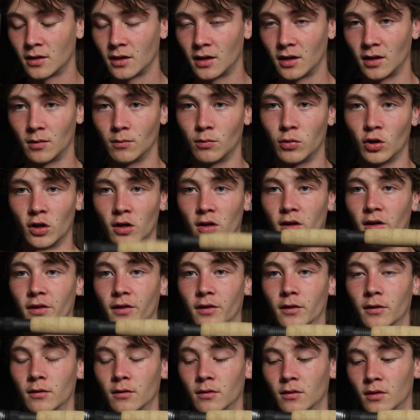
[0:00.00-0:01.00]
and put it
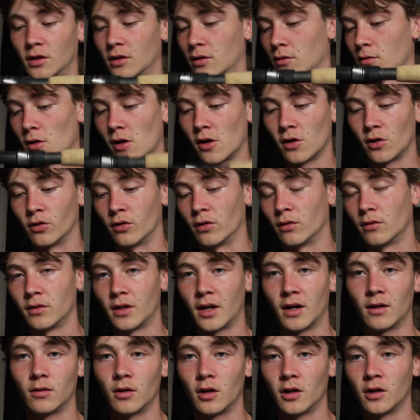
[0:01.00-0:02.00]
on this rod or
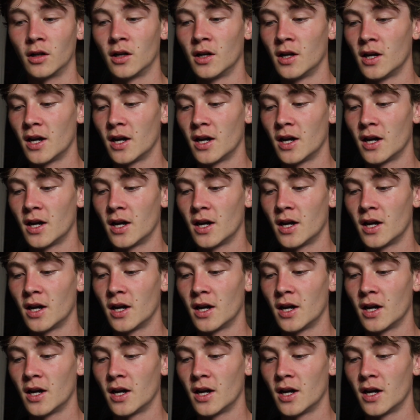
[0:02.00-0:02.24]
that rod.